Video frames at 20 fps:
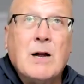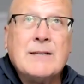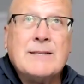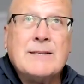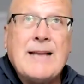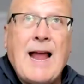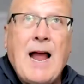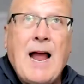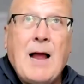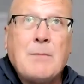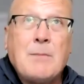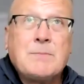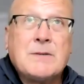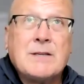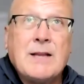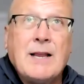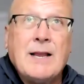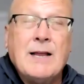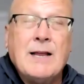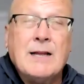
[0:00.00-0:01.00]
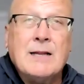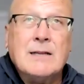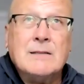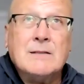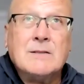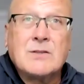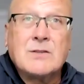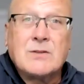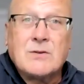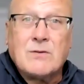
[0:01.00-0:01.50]
adapt
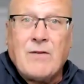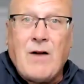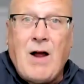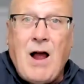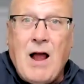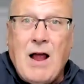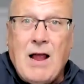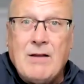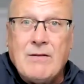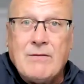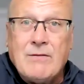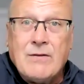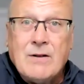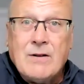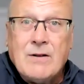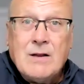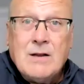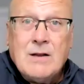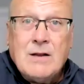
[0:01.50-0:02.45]
and survive.